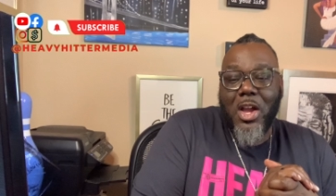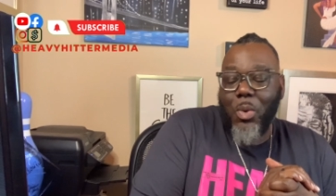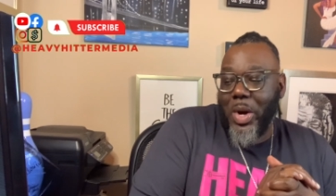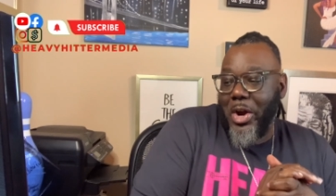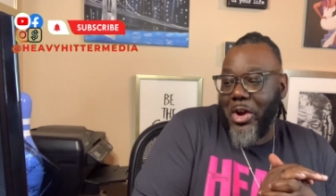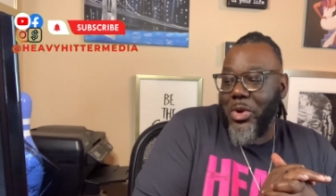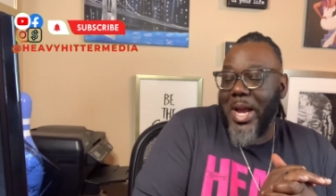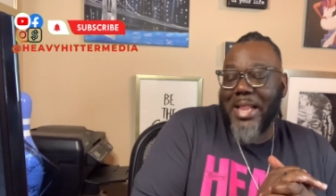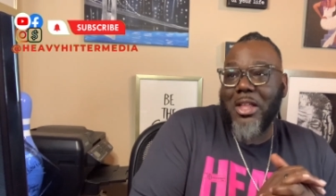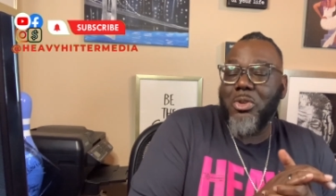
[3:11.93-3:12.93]
Well, girl, you
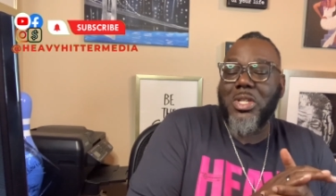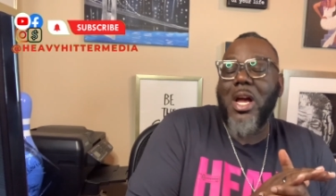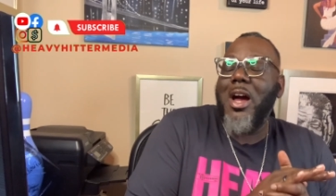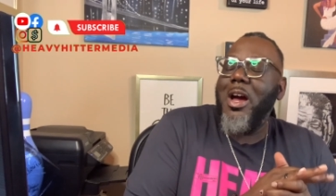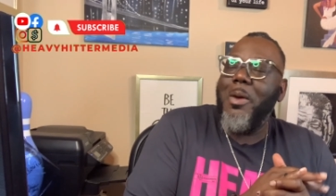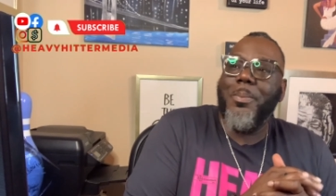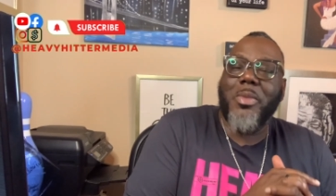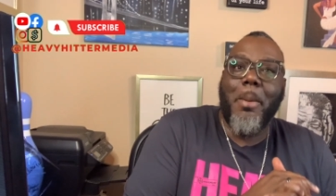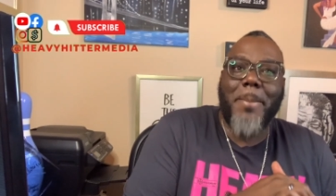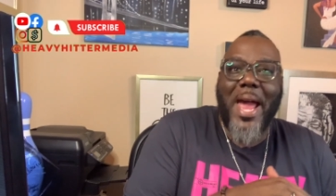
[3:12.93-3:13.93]
got those
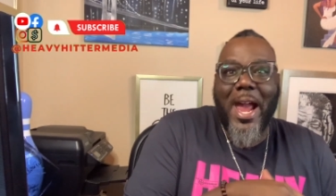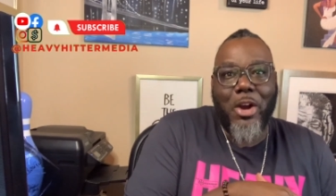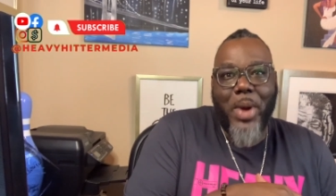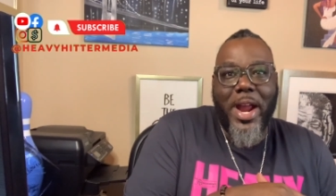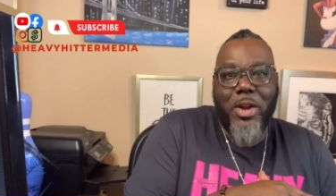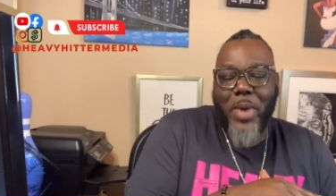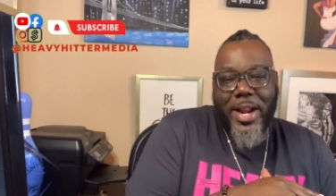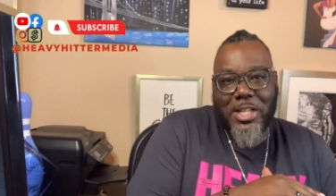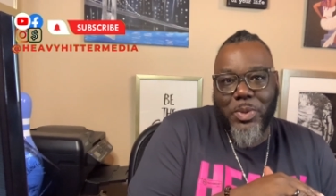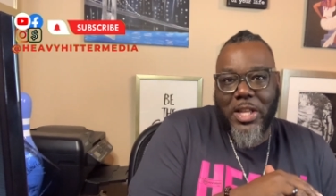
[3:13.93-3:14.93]
bad grade
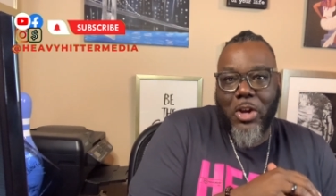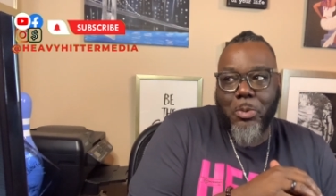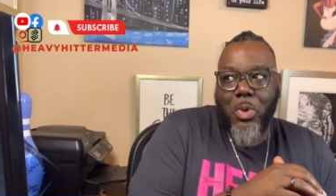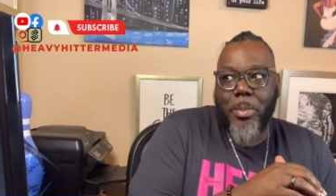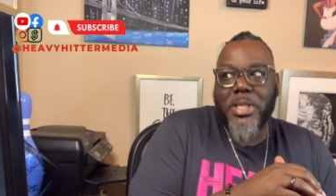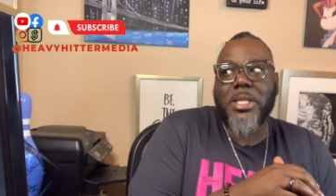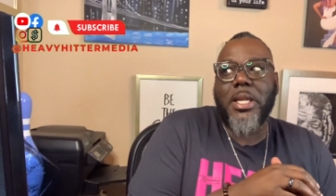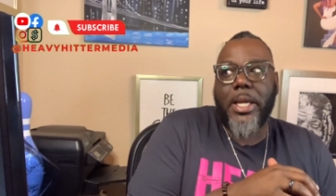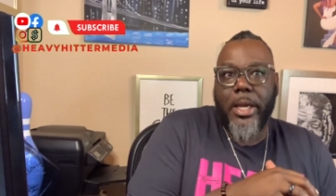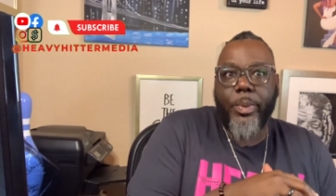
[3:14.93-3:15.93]
ratings with the health departments.
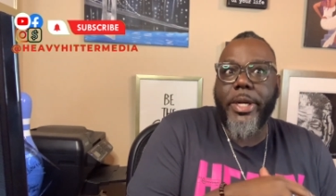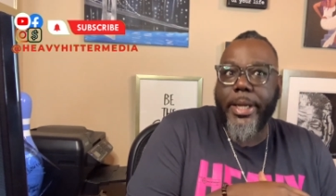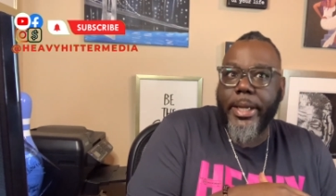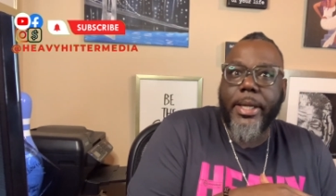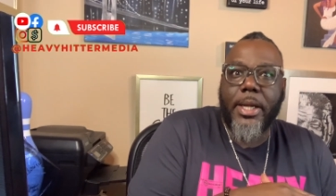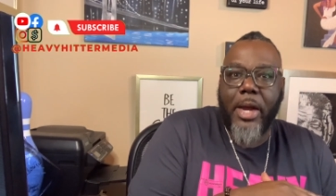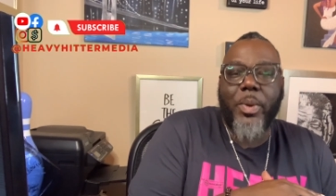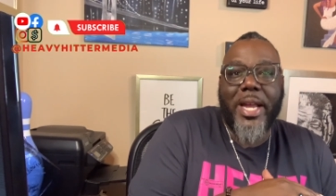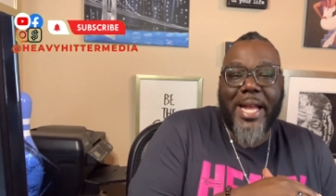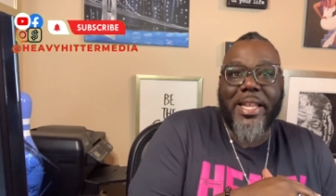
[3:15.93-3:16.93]
Yeah, we did, and
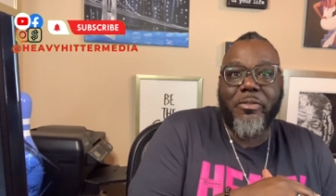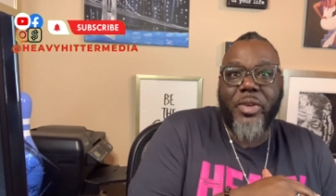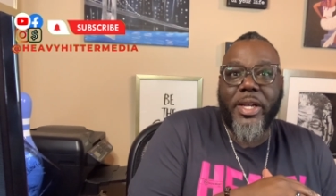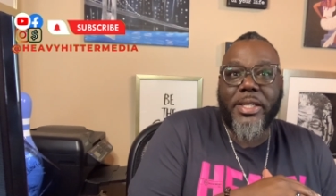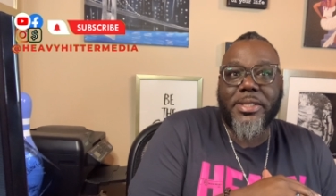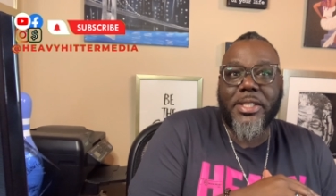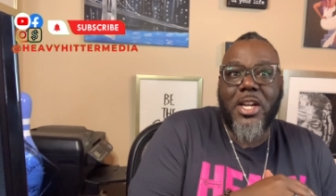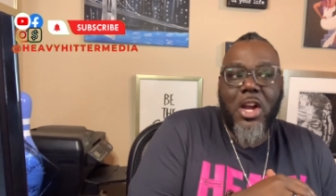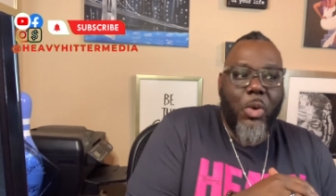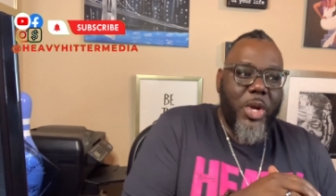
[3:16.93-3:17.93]
we got that fixed.
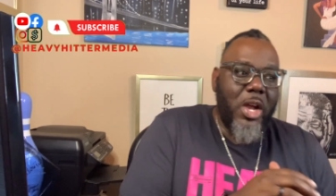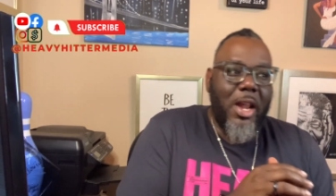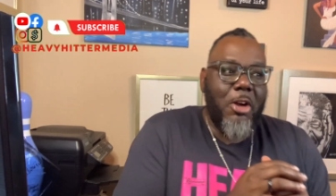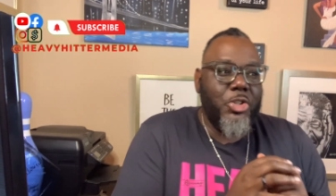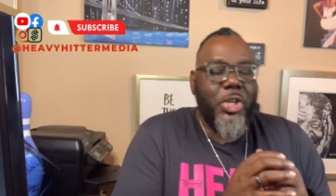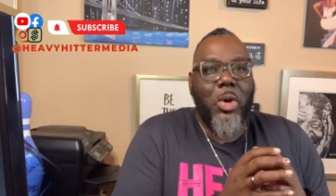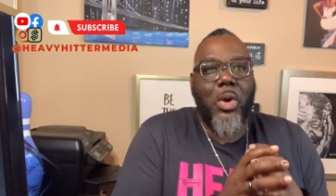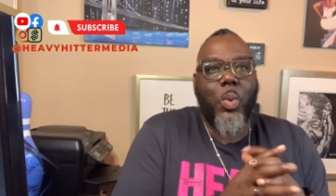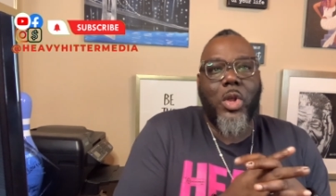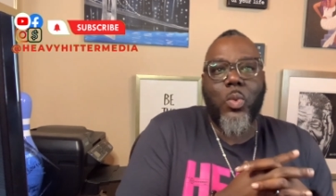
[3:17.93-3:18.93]
Well, your clothes, you can
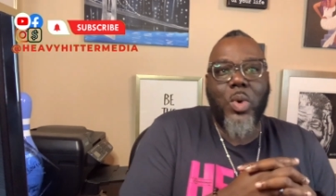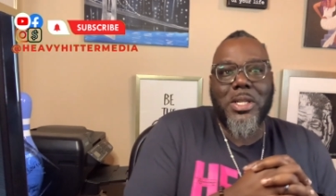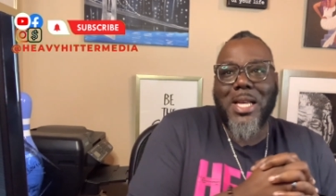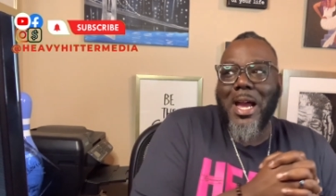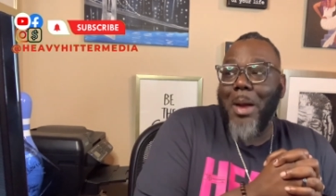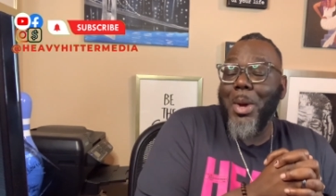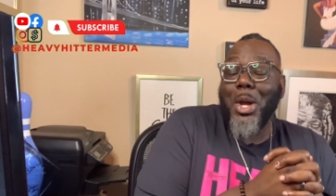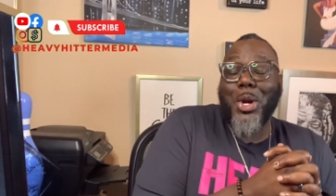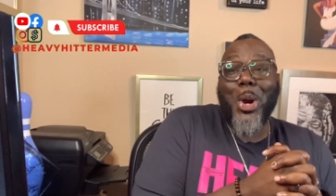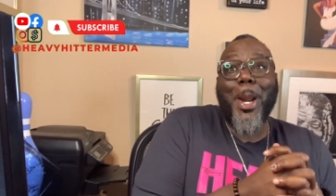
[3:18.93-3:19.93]
only wear them one time.
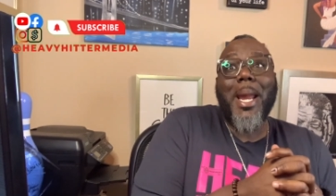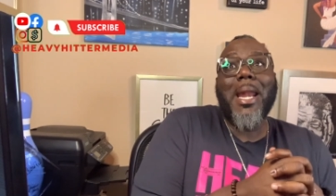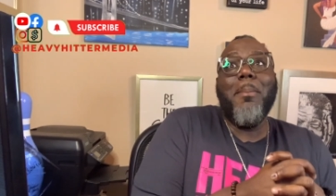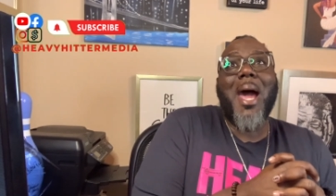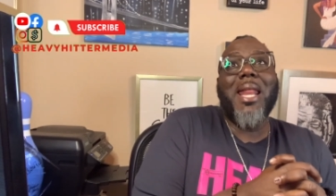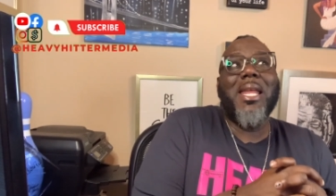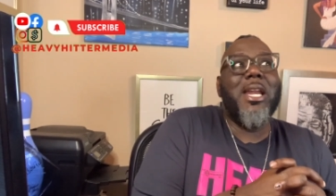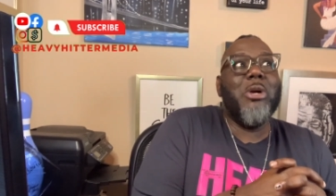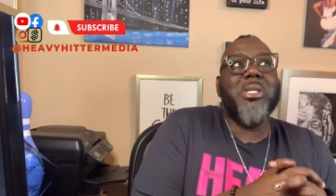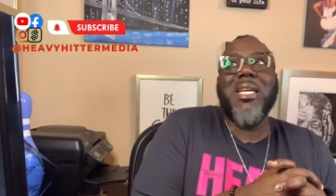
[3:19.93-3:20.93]
Girl, anybody that
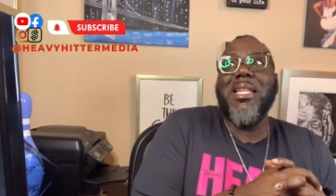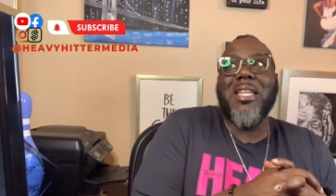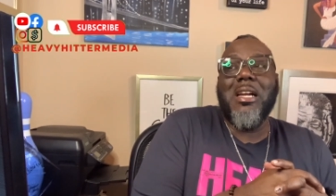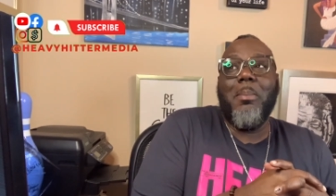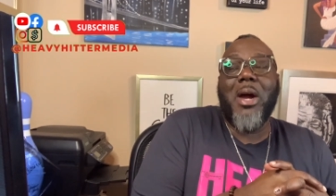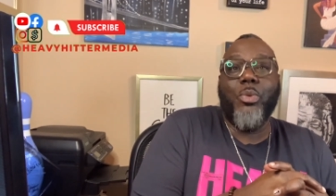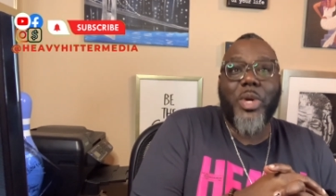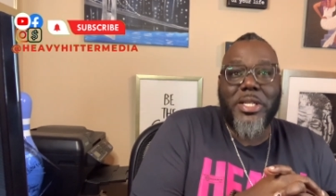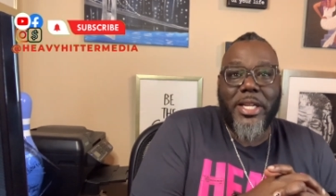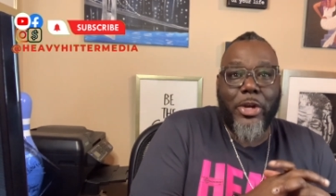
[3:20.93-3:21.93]
knows anything about
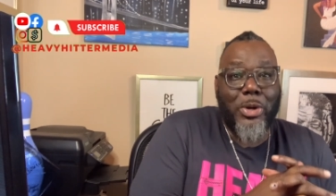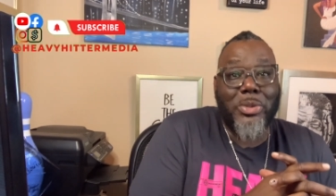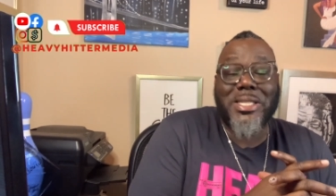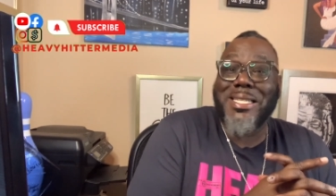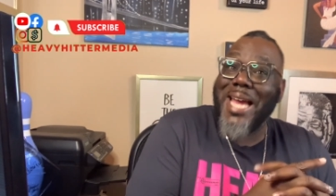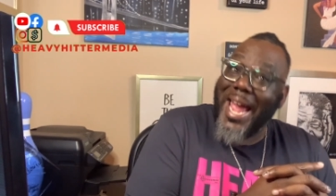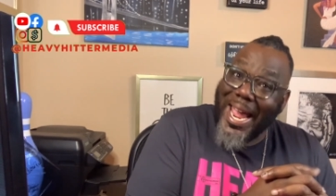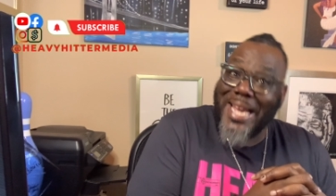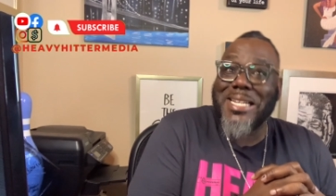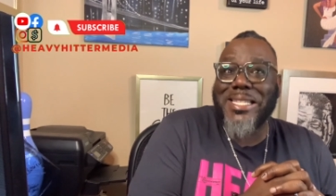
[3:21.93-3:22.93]
retail knows that
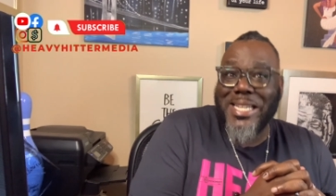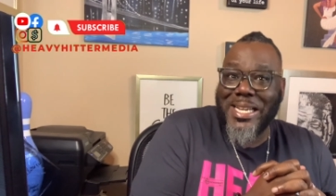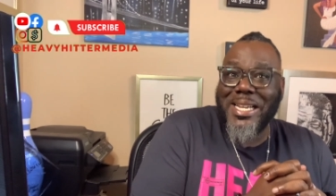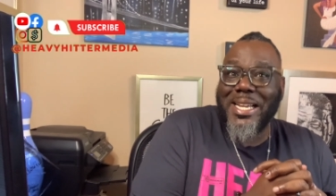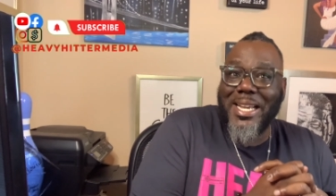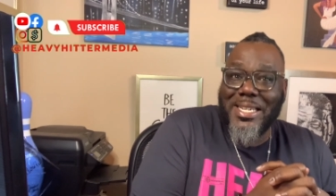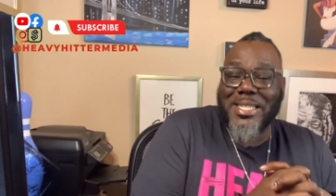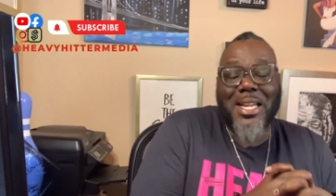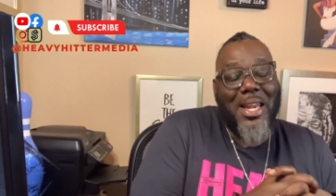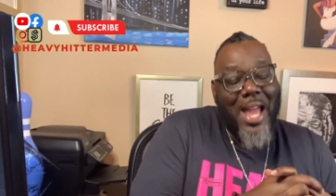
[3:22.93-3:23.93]
Tags
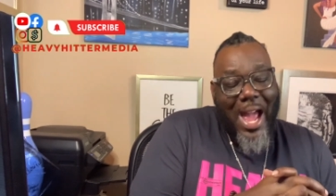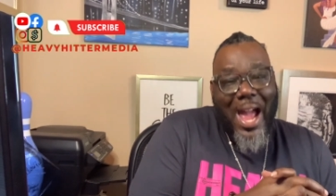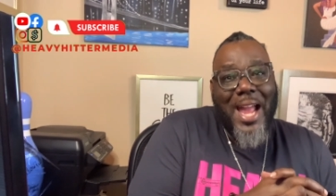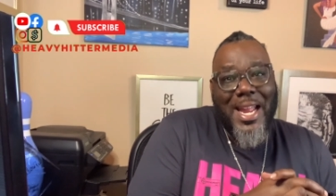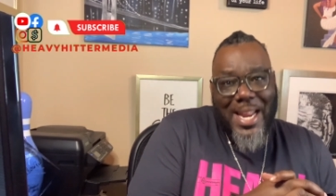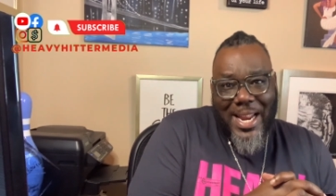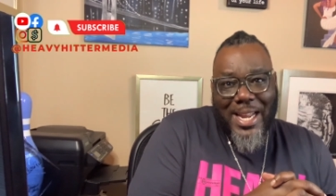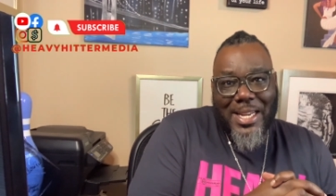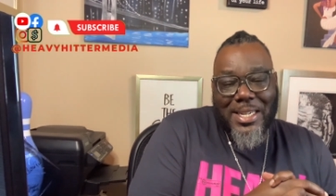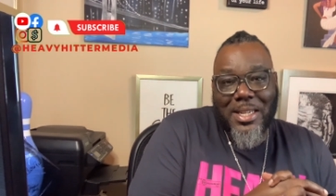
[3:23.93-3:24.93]
is a
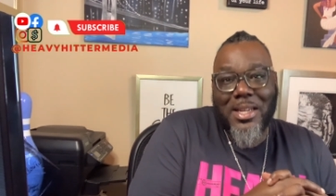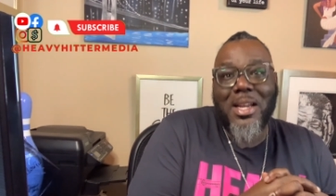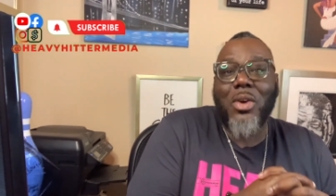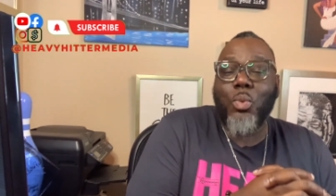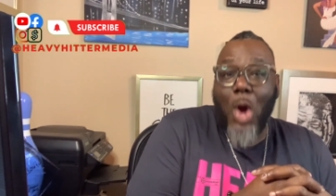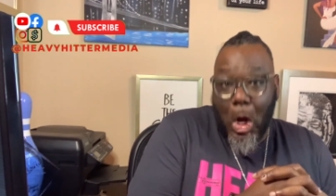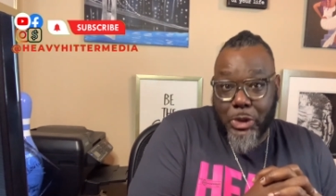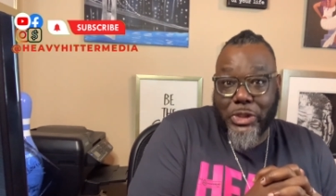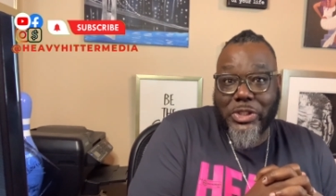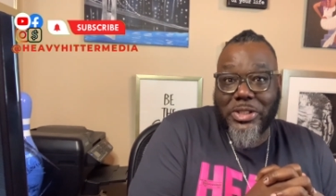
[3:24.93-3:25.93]
high-end
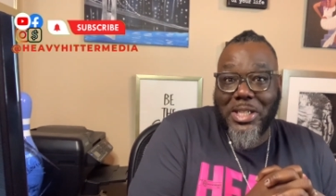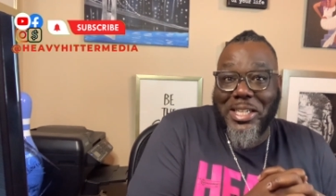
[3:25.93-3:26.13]
Ross.